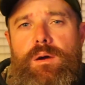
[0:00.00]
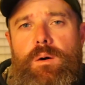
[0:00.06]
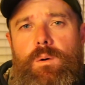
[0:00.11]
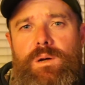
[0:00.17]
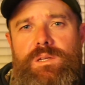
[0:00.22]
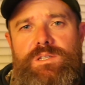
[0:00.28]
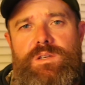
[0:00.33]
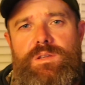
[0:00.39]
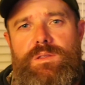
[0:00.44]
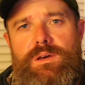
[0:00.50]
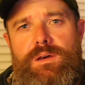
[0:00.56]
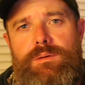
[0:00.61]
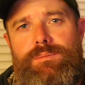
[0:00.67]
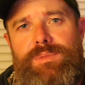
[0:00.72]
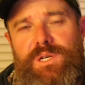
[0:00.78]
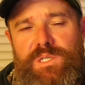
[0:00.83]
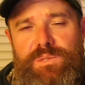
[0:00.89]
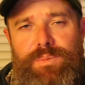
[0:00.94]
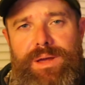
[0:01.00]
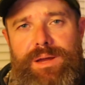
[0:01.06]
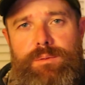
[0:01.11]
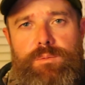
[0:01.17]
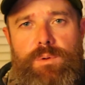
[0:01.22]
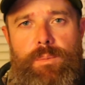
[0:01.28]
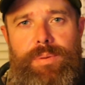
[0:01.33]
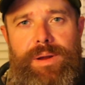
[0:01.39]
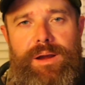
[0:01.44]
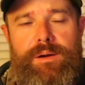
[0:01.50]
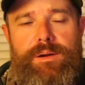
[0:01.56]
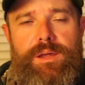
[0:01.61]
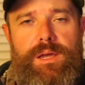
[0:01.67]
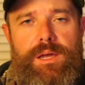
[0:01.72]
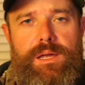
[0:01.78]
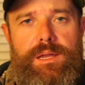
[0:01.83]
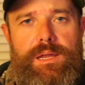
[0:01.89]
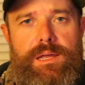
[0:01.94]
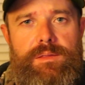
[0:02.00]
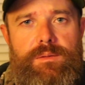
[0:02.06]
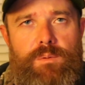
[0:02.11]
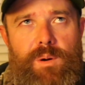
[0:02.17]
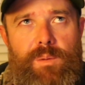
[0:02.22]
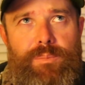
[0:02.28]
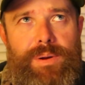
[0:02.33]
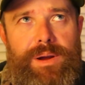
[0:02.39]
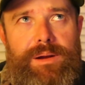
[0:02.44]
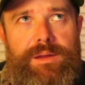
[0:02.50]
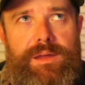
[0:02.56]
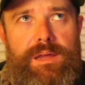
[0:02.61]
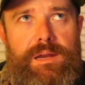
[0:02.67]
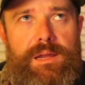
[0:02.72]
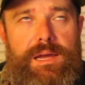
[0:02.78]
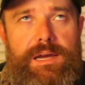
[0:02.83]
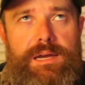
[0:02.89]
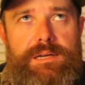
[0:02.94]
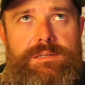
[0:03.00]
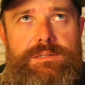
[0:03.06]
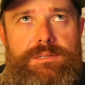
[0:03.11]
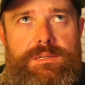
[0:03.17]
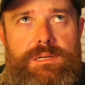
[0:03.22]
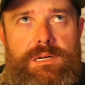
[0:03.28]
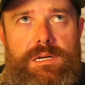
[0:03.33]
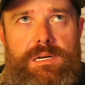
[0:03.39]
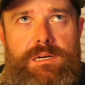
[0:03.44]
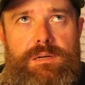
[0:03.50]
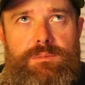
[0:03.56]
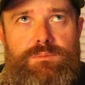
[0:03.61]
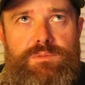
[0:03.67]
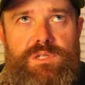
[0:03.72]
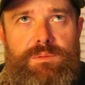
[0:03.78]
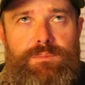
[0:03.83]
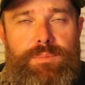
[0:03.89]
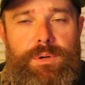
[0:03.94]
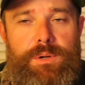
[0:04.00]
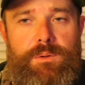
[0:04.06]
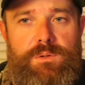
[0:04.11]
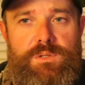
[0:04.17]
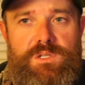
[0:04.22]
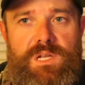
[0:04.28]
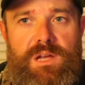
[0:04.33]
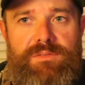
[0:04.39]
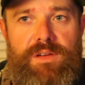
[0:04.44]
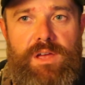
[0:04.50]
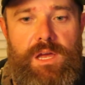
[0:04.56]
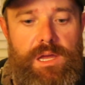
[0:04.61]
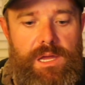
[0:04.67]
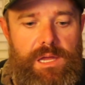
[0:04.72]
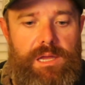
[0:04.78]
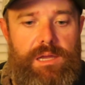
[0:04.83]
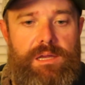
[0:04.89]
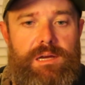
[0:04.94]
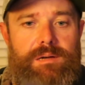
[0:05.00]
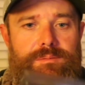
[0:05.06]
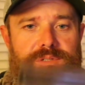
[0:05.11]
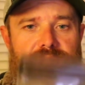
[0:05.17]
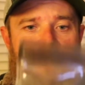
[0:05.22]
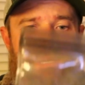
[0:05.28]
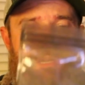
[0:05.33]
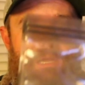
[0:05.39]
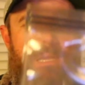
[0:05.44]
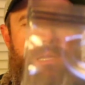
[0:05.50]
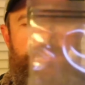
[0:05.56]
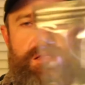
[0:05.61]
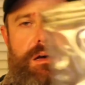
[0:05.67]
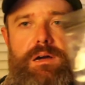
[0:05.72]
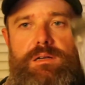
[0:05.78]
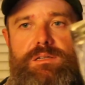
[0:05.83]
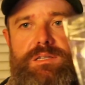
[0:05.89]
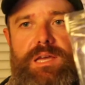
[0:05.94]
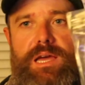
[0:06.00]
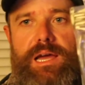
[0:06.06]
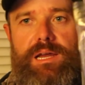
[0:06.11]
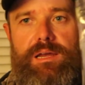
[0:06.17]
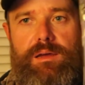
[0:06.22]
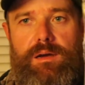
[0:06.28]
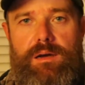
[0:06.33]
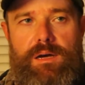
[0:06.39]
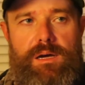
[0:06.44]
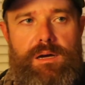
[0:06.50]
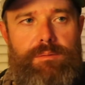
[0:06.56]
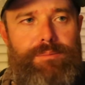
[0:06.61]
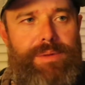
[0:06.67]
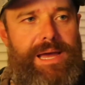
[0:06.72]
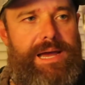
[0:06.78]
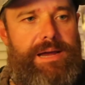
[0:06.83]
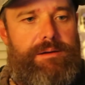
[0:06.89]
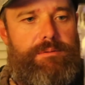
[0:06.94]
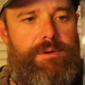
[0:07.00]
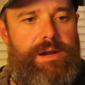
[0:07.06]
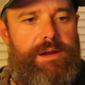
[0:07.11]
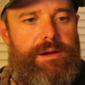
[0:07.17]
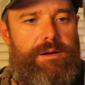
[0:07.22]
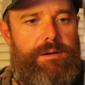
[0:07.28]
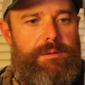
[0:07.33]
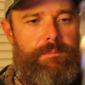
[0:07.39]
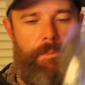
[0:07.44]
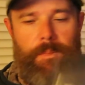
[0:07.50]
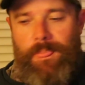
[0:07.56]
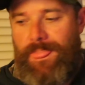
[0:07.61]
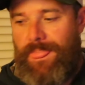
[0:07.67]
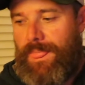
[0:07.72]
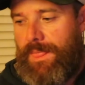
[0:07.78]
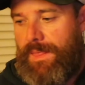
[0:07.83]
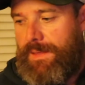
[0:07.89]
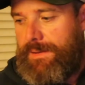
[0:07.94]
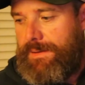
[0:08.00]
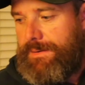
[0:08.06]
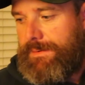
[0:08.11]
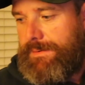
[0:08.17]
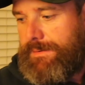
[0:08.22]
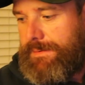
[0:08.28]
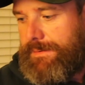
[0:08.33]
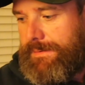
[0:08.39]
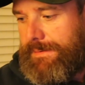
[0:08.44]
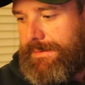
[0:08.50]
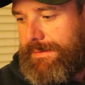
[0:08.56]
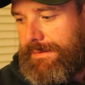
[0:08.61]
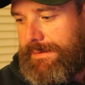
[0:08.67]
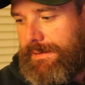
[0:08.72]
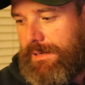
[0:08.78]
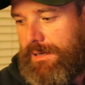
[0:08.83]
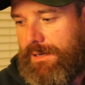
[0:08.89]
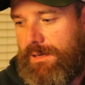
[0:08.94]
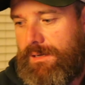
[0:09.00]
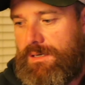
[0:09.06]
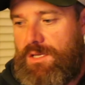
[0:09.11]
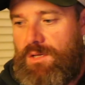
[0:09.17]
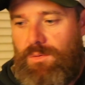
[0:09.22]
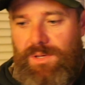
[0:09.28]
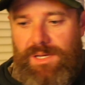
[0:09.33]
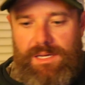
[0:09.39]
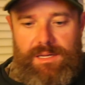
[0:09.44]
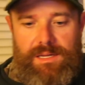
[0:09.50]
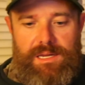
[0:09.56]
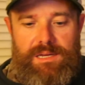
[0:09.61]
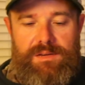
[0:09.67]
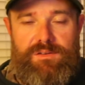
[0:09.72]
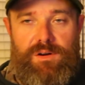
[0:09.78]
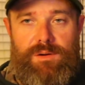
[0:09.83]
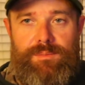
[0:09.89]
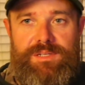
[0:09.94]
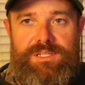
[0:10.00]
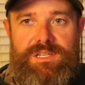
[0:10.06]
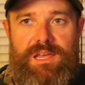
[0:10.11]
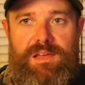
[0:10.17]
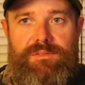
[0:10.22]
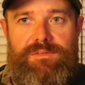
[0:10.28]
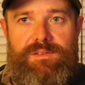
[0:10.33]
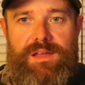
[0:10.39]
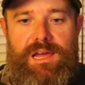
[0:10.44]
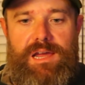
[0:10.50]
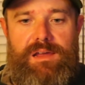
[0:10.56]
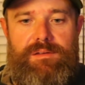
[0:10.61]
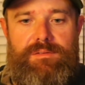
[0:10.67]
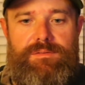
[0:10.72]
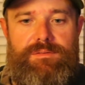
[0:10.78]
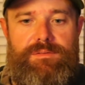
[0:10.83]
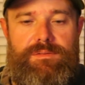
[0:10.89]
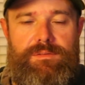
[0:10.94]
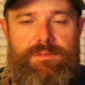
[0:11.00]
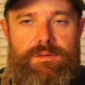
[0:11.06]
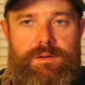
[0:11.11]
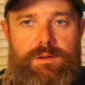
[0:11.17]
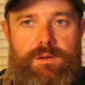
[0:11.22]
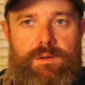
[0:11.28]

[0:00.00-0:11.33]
go on to the mil-spec repair kit, and the repair kit has some pretty cool stuff. Comes in a lock sack bag right here, and you get a Dermasafe knife.